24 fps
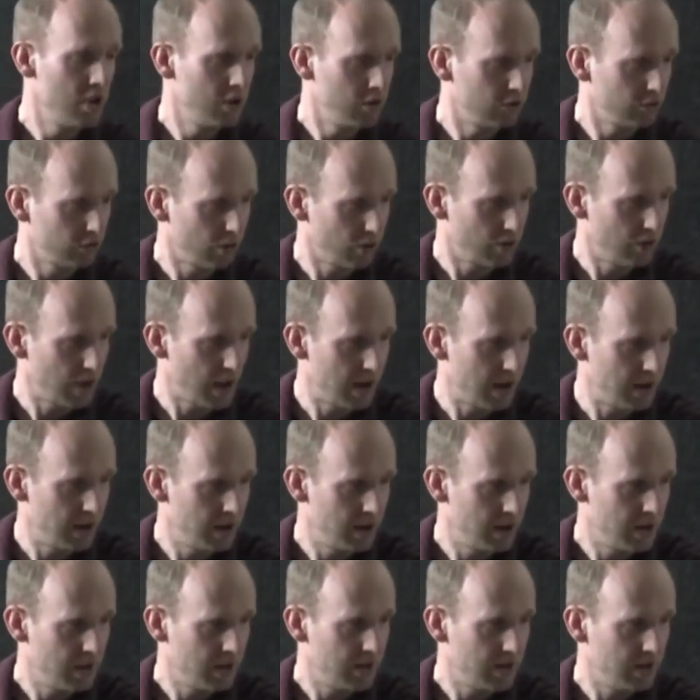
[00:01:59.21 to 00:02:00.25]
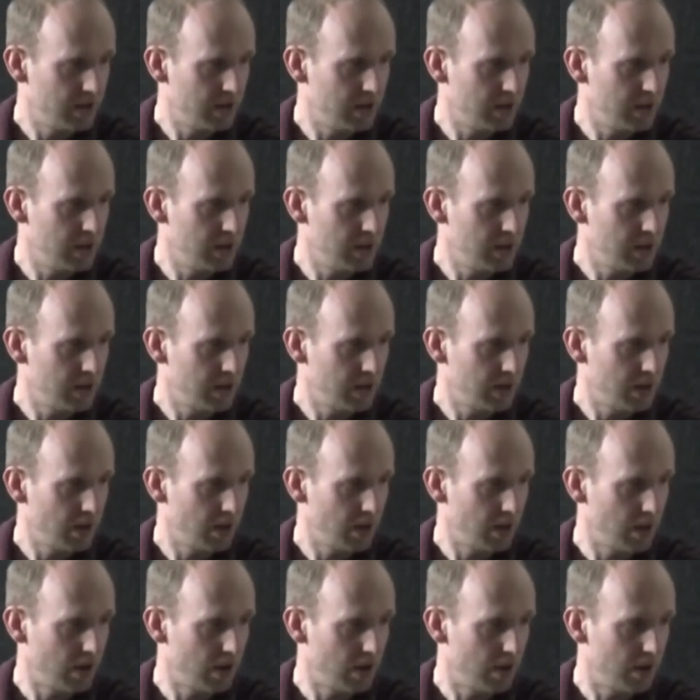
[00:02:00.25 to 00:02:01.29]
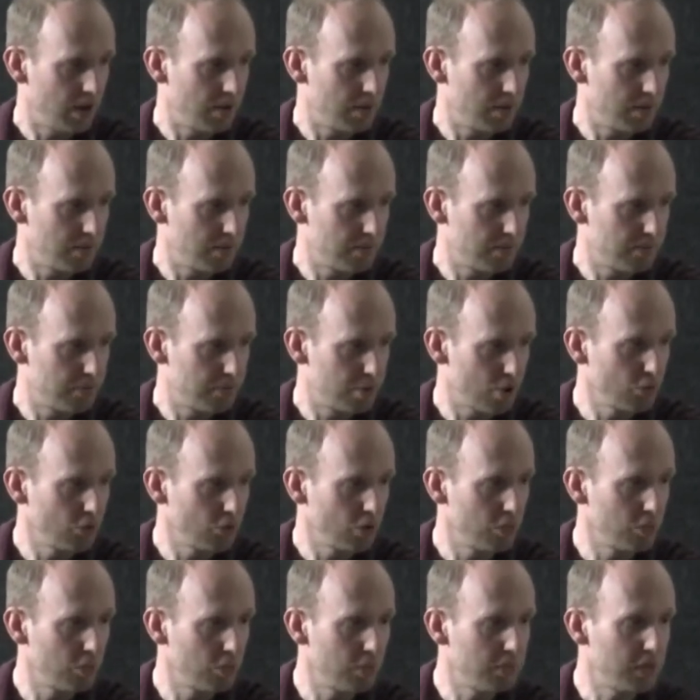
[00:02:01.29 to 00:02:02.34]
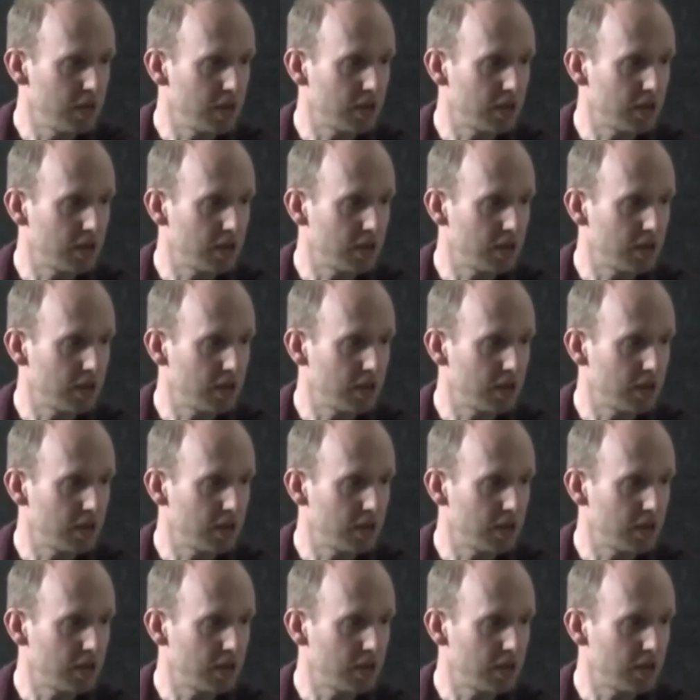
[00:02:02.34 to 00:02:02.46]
so then the proton will be